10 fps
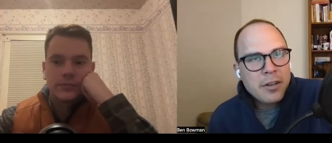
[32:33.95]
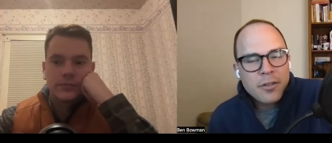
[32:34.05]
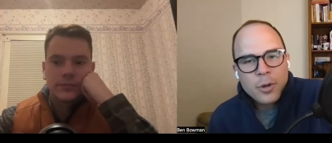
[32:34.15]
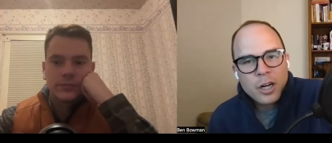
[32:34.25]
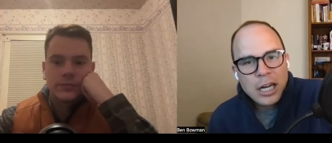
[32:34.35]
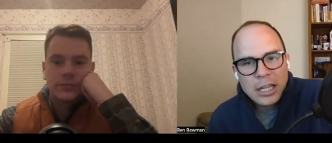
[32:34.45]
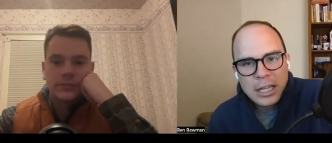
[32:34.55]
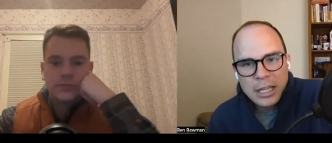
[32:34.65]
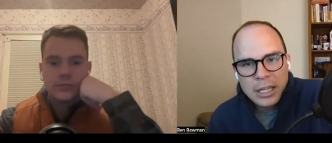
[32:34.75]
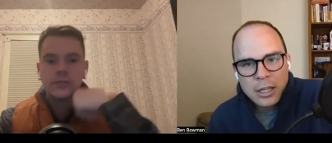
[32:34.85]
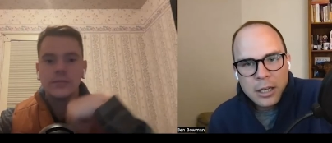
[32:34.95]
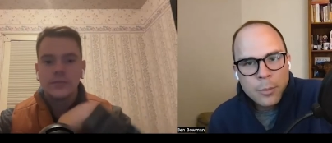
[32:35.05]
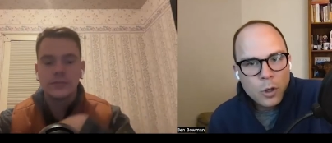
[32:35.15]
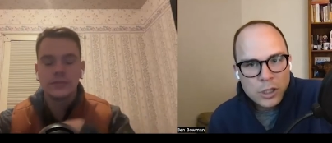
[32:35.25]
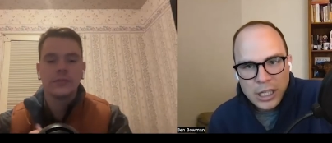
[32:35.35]
Speaker 1: of them are highlighting
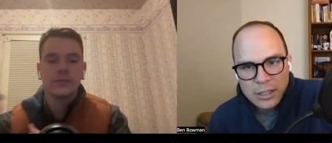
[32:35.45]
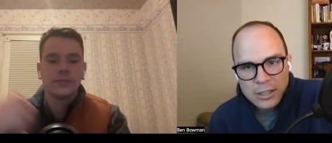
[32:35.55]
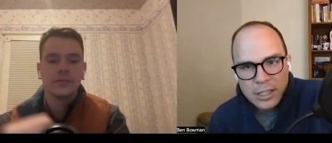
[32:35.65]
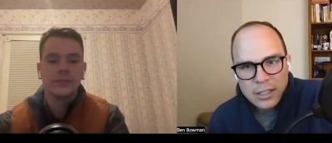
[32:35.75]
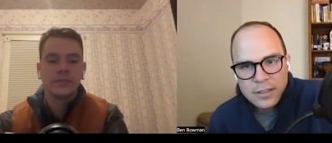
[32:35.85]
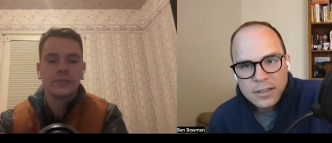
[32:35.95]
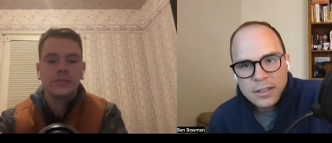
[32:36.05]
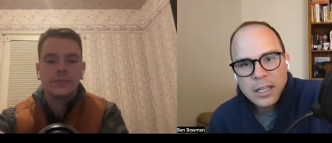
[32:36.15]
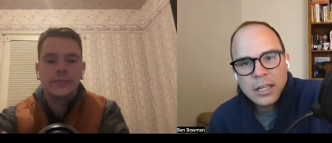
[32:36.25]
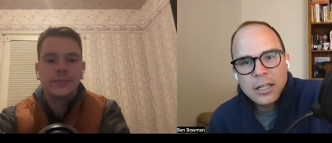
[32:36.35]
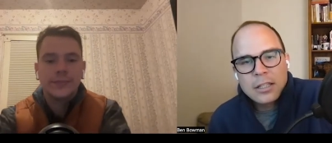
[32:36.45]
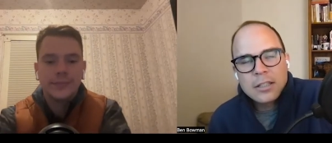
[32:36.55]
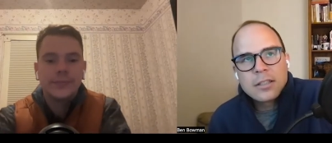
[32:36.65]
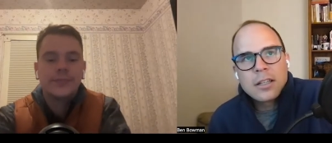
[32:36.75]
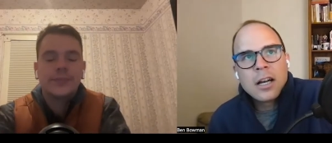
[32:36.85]
abortion access and
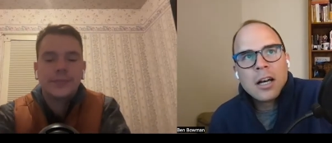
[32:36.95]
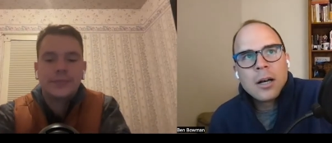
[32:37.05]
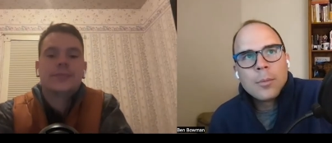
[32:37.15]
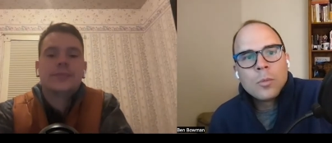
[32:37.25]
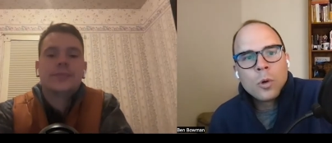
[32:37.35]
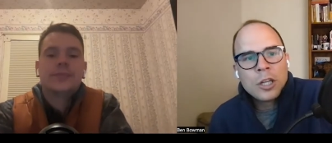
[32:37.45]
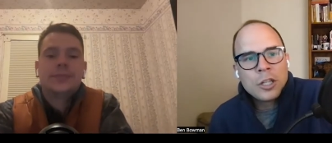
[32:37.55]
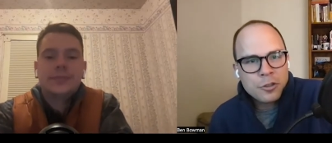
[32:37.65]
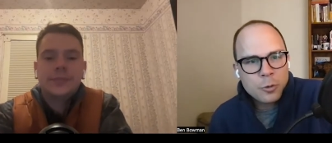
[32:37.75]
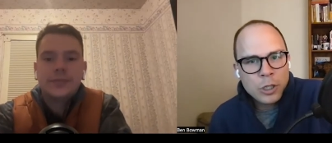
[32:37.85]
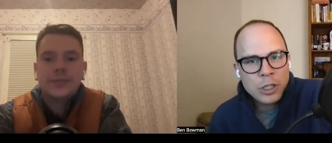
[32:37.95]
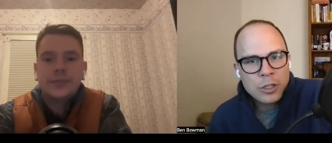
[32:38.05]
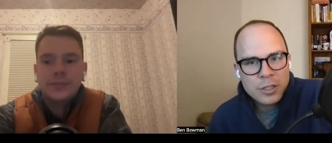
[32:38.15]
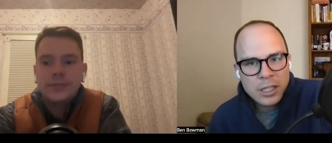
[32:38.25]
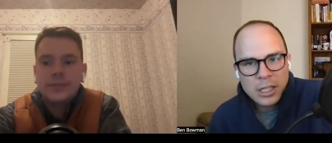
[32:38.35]
um, what you'll what you're
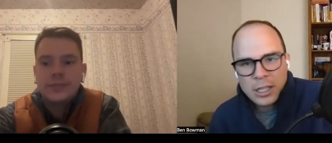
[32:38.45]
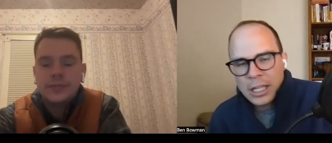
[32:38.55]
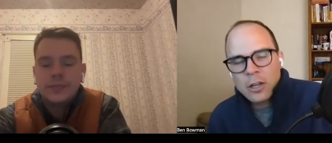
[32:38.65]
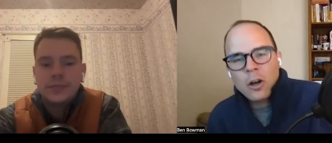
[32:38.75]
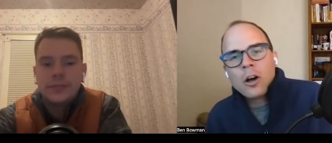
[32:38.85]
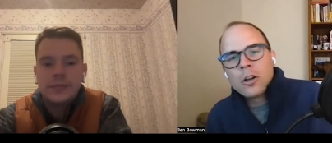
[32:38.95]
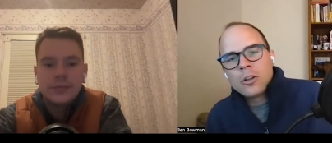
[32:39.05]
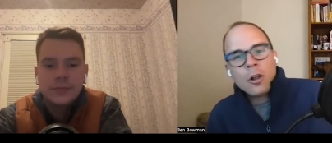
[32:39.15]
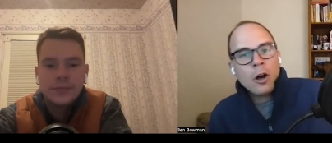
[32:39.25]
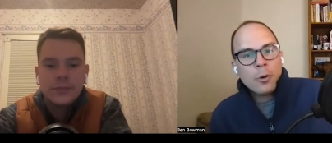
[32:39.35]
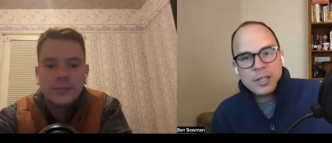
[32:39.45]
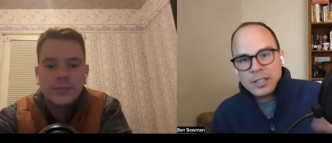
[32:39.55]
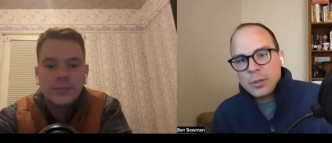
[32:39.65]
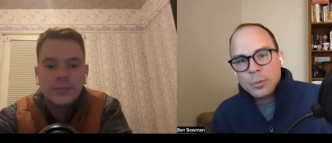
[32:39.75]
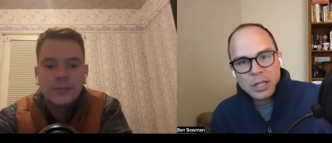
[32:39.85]
seeing. Like you'll always
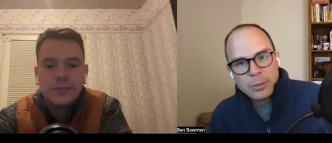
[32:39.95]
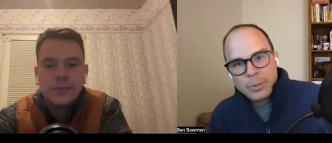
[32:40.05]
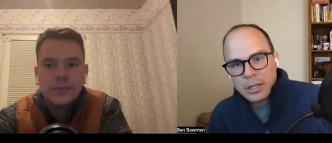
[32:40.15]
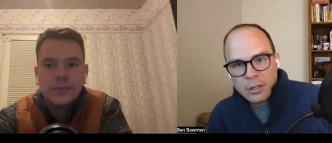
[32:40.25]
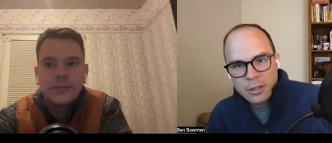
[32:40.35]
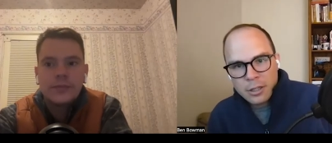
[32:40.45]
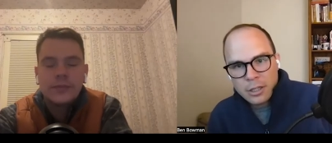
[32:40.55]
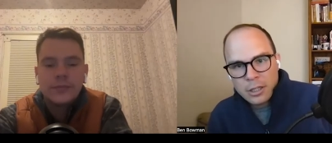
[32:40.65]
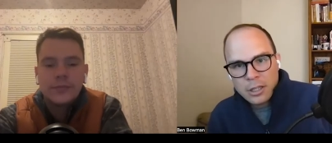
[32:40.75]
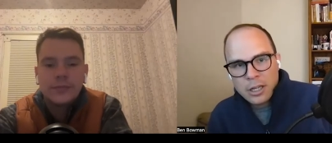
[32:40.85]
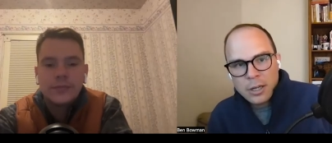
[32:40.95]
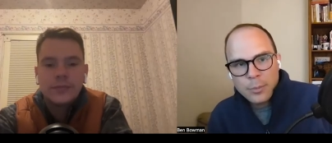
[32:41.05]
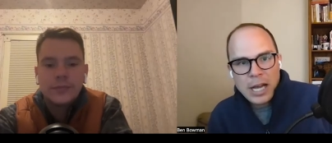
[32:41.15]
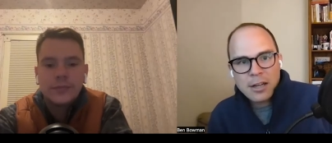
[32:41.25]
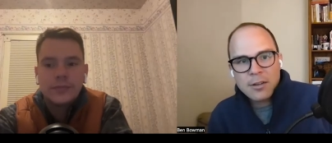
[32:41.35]
see Planned Parenthood, um,
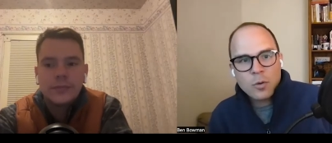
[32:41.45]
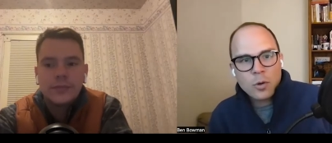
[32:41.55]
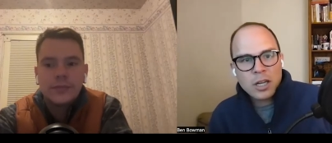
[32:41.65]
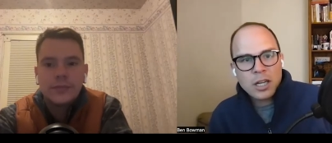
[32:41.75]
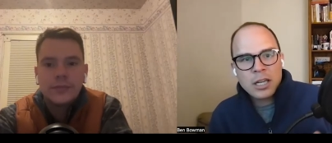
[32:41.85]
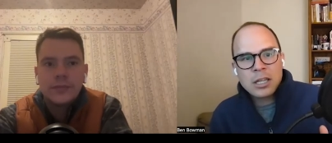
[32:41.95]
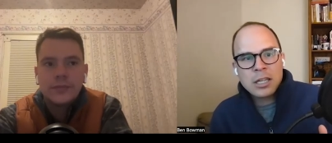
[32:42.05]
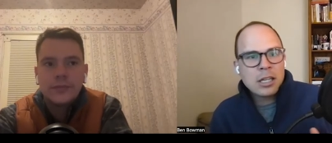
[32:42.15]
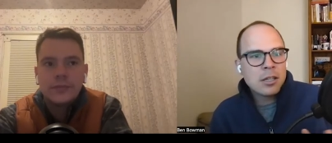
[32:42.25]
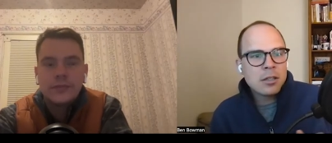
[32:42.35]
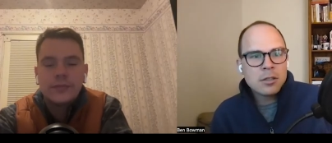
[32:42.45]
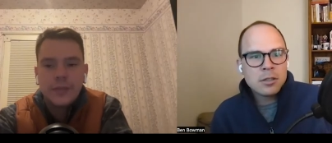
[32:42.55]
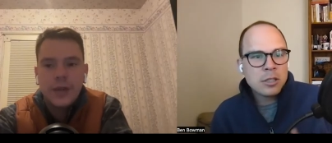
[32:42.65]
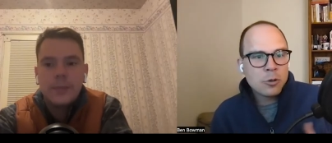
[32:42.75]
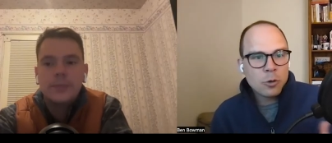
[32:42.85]
of Oregon, and yep.
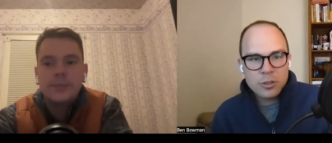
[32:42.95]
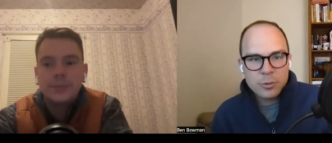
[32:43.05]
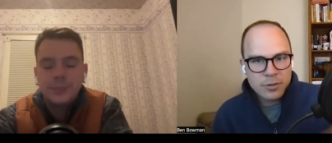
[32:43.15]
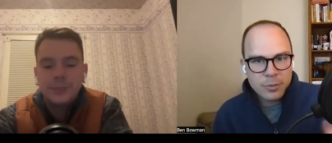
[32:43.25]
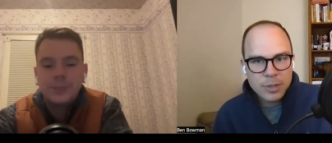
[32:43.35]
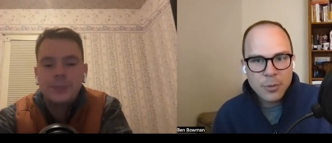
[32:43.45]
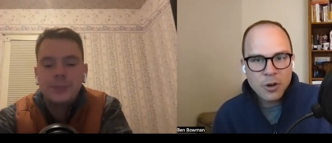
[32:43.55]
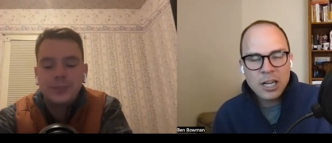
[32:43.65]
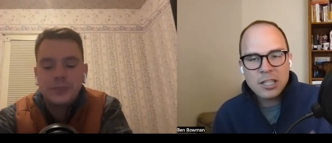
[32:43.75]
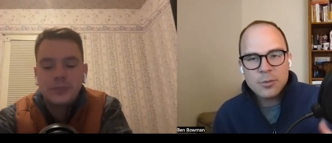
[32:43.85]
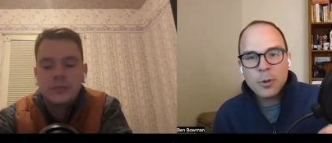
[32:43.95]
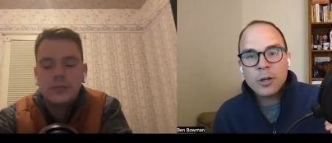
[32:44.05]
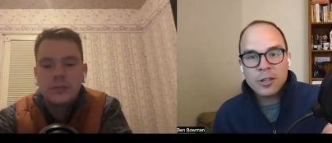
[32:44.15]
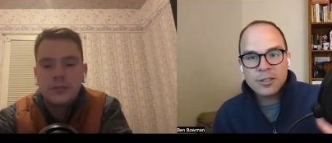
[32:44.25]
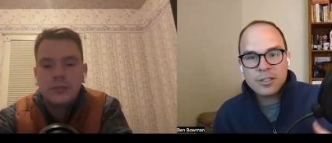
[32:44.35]
endorsements from Democrats. But what
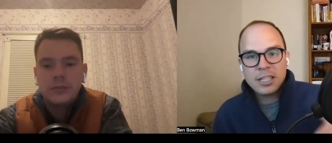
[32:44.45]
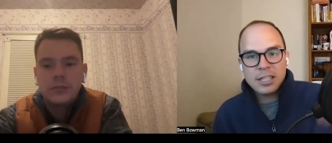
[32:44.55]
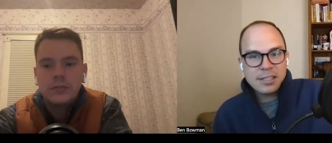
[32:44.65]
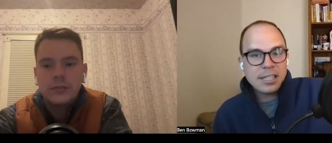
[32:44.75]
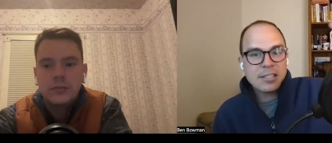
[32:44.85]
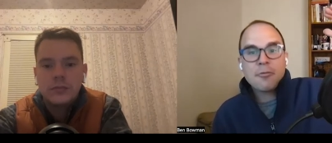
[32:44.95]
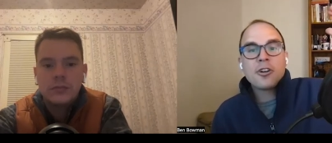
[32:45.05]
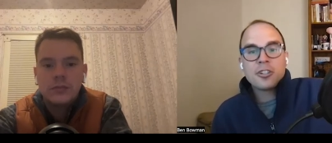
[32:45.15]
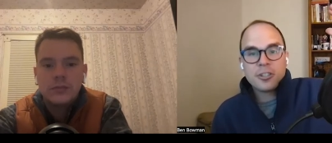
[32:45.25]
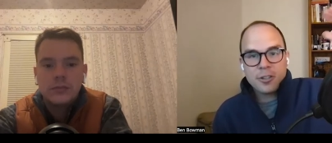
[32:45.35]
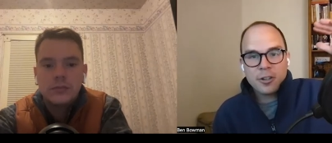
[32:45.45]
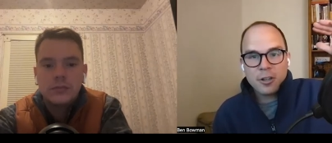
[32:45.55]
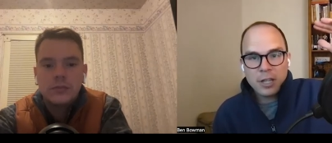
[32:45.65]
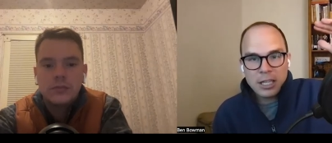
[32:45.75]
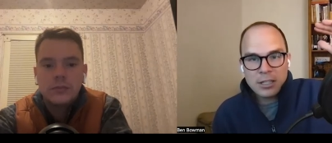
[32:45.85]
you're seeing is that's first on the
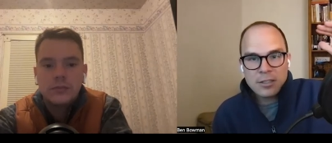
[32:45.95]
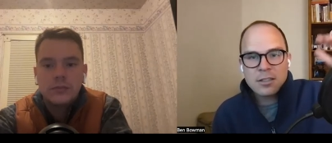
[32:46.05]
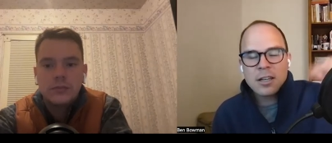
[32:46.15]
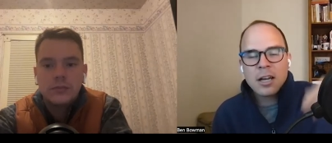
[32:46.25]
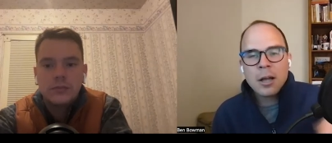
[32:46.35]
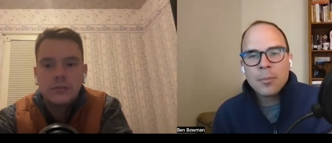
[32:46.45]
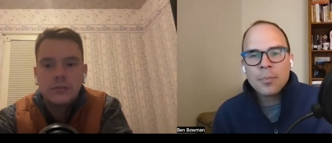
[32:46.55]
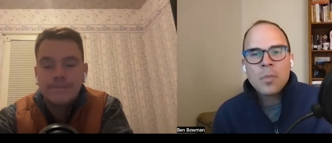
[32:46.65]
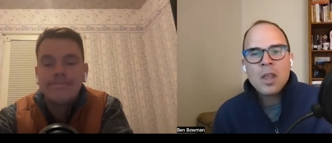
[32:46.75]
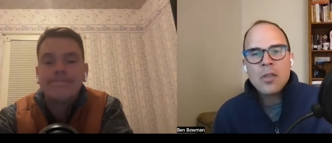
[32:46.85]
list. Um, mm-hmm.